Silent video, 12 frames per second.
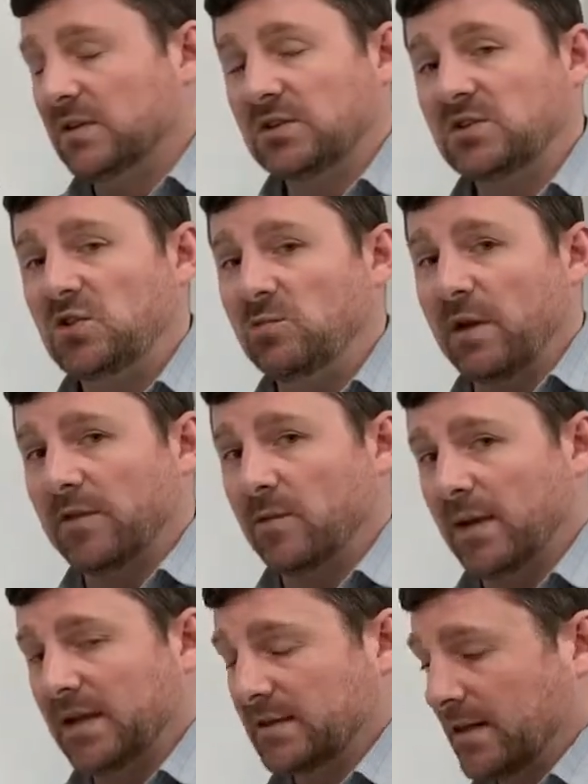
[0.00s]
as
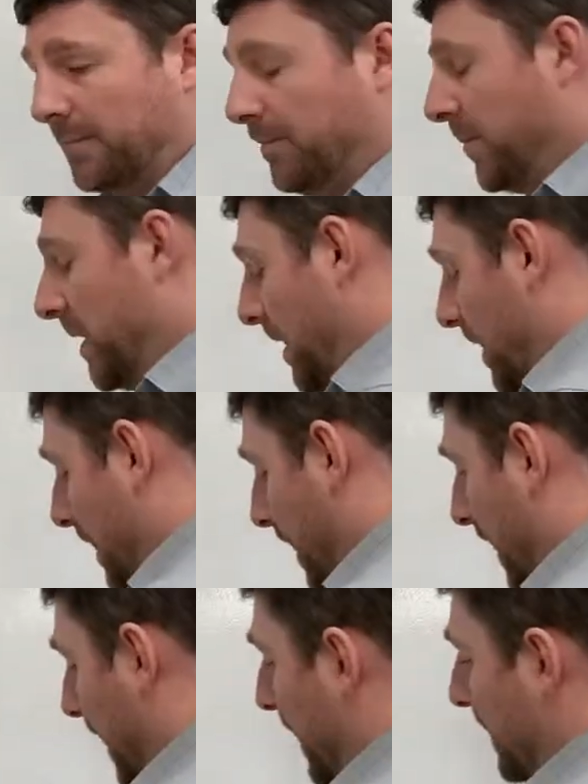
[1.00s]
2-methylpentane.
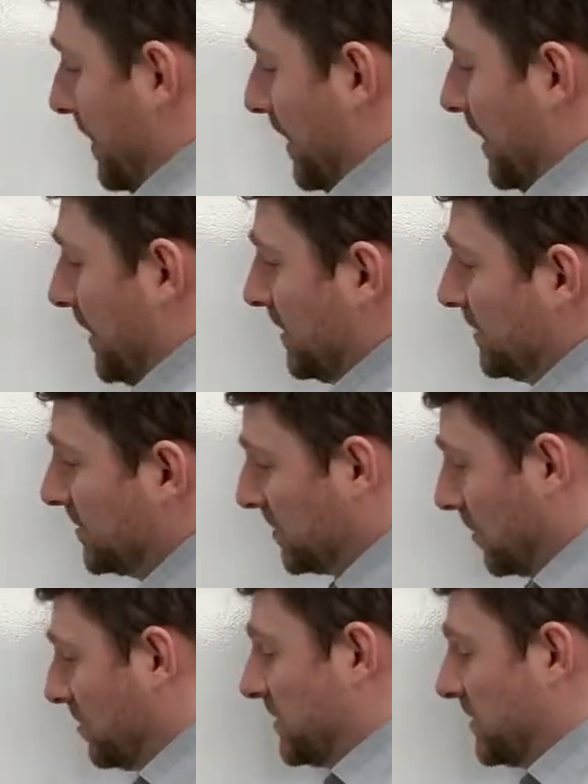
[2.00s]
So